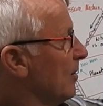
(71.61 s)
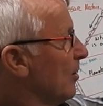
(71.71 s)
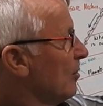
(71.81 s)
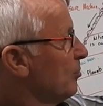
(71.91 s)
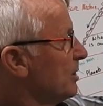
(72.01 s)

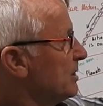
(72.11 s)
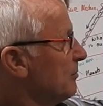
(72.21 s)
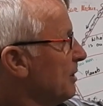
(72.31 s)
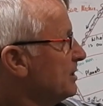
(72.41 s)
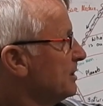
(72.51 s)
High pressure
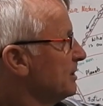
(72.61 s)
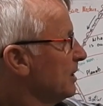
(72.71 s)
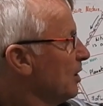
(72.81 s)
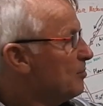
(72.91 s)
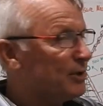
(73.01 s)
racing to the
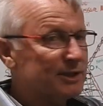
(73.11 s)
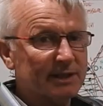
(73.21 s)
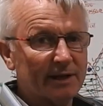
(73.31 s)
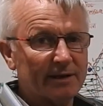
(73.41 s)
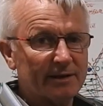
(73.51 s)
low
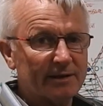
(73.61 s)
pressure.